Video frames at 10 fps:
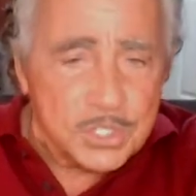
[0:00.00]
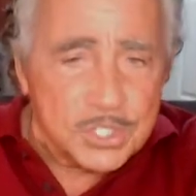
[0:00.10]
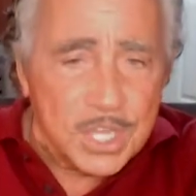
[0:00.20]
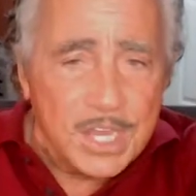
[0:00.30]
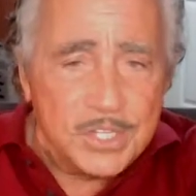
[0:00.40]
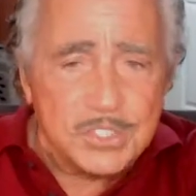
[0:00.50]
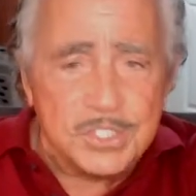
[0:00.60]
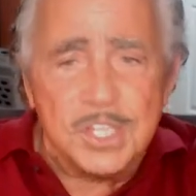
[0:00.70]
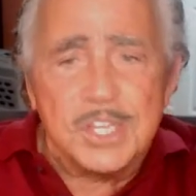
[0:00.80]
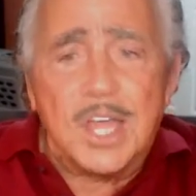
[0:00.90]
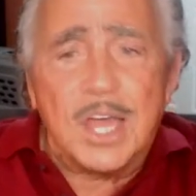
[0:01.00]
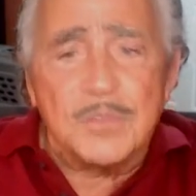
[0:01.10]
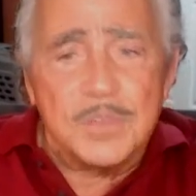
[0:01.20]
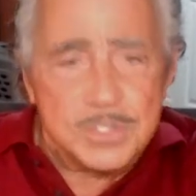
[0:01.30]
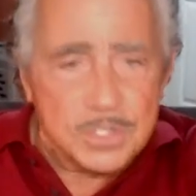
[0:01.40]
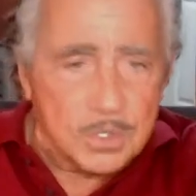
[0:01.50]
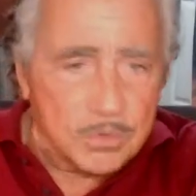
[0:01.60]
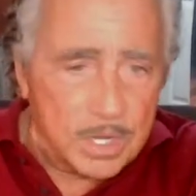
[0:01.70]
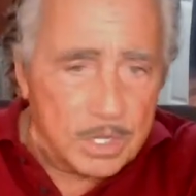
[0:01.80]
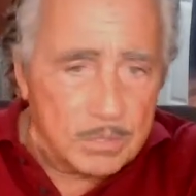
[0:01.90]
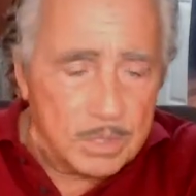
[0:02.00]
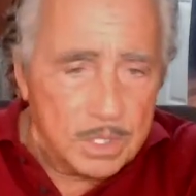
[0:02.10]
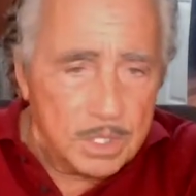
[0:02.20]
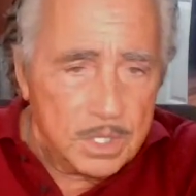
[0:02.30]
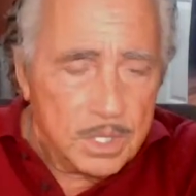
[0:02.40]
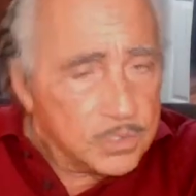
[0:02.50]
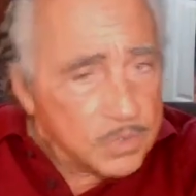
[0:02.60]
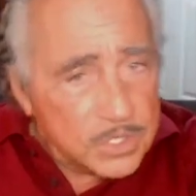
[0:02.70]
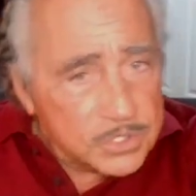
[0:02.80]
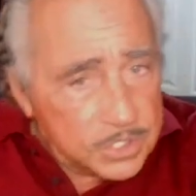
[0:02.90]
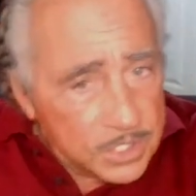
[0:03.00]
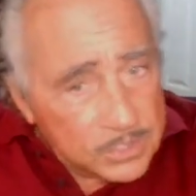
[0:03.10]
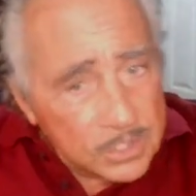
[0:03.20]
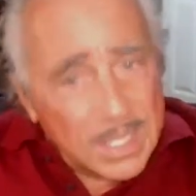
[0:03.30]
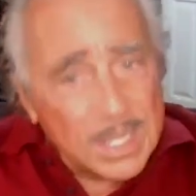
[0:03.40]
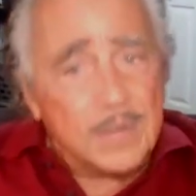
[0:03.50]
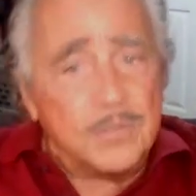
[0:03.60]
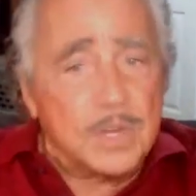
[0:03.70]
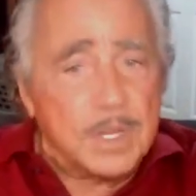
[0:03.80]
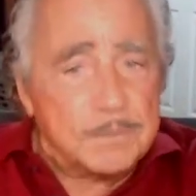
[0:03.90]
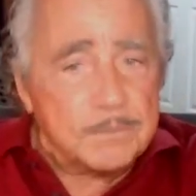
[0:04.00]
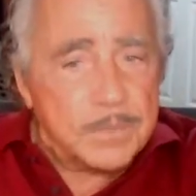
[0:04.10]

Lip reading: stages in the non-physical realm, transcendental and infinite.